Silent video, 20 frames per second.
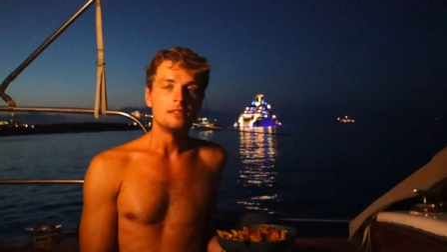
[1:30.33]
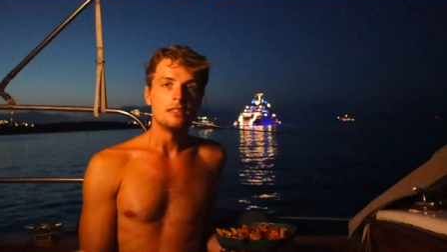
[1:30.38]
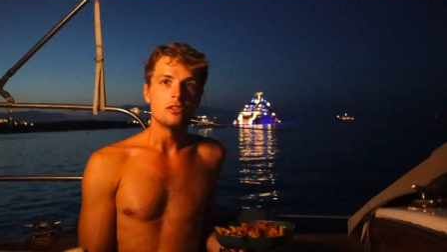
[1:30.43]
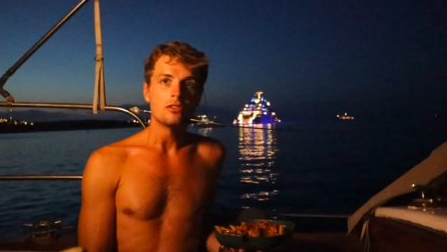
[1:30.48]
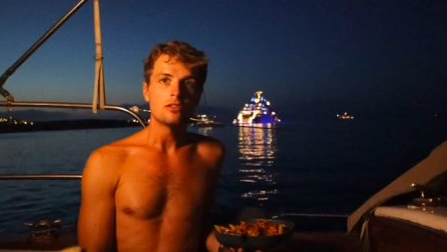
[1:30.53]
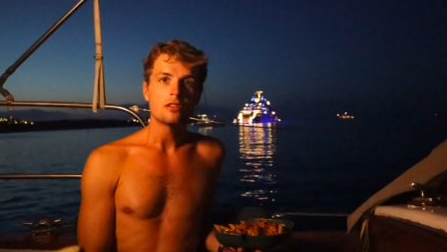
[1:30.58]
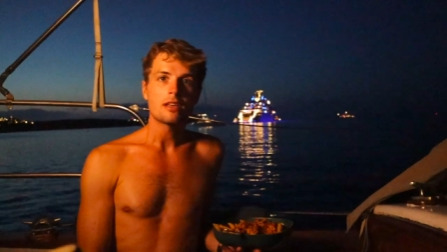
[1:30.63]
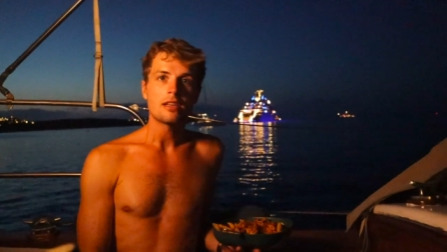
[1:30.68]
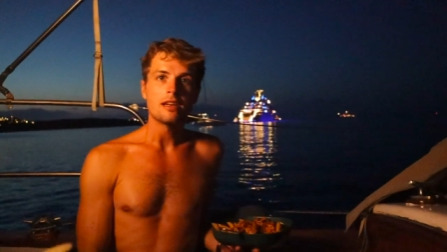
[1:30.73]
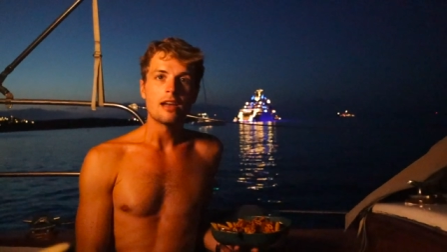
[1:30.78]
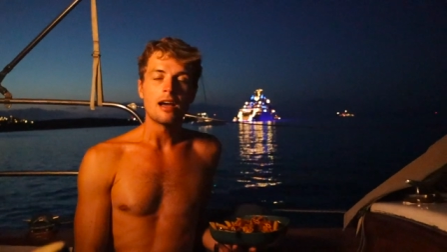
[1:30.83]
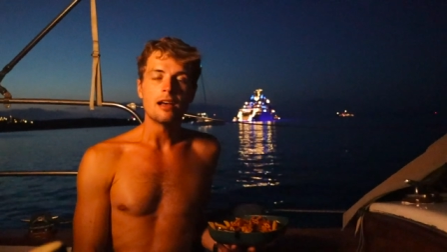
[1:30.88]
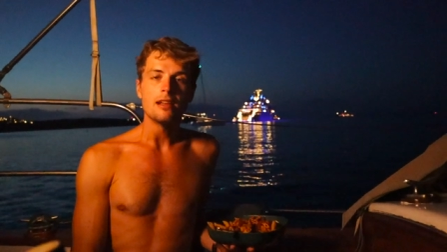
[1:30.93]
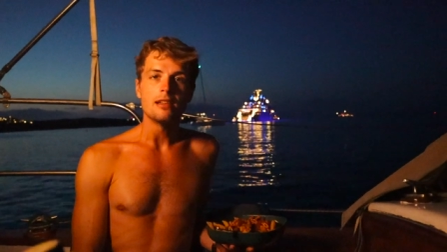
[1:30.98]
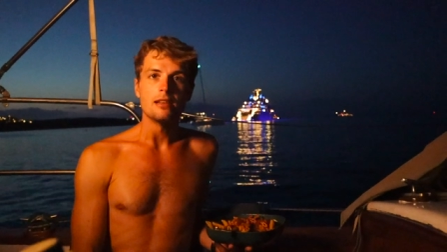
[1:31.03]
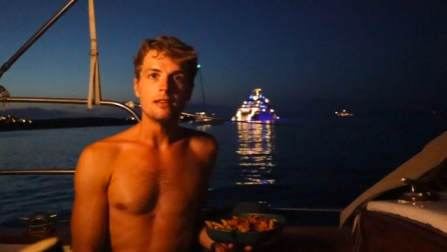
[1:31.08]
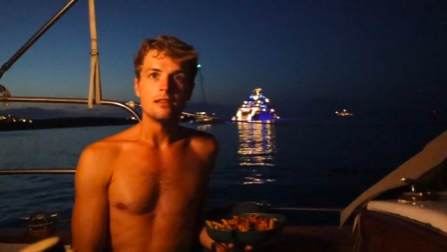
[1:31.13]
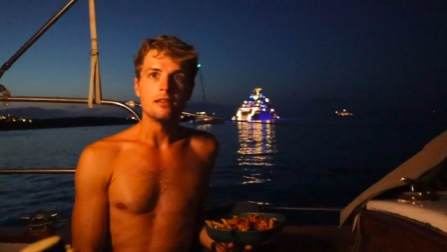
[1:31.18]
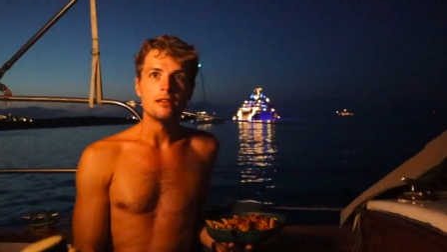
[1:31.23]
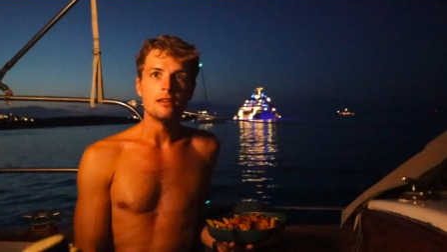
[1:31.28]
There's like an
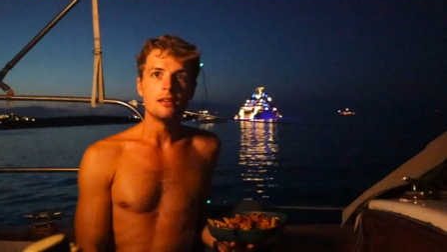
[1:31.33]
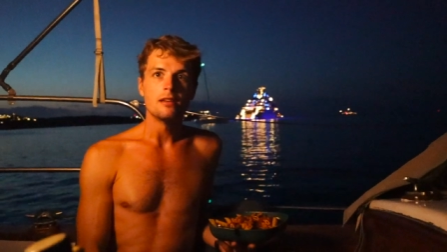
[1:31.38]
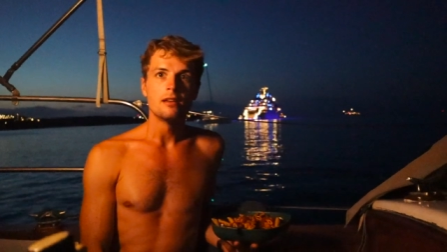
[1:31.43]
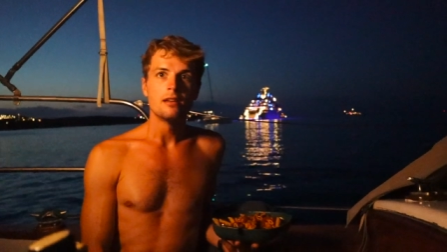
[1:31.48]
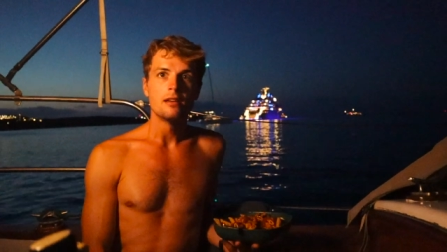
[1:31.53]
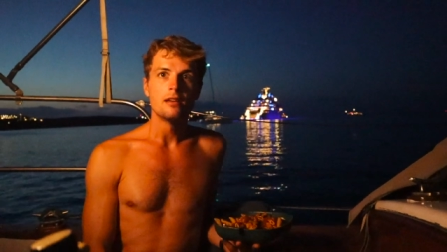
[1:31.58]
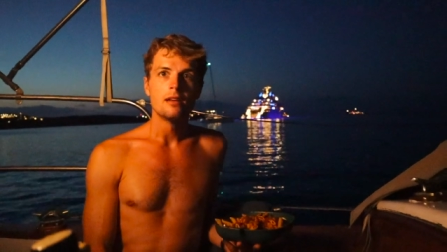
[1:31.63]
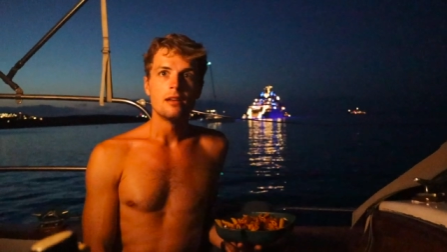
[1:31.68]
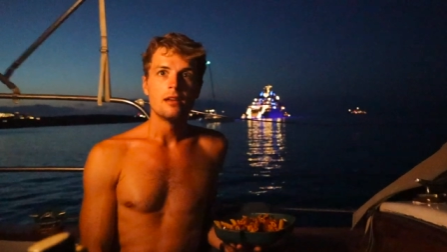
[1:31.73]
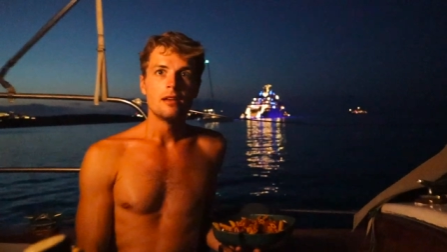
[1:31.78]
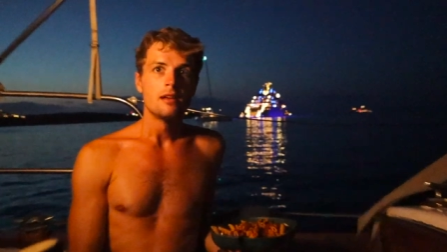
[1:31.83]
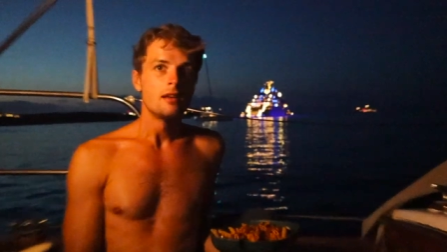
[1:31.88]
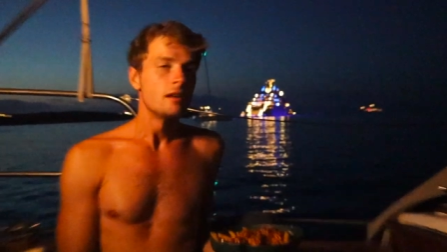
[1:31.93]
island. Yeah.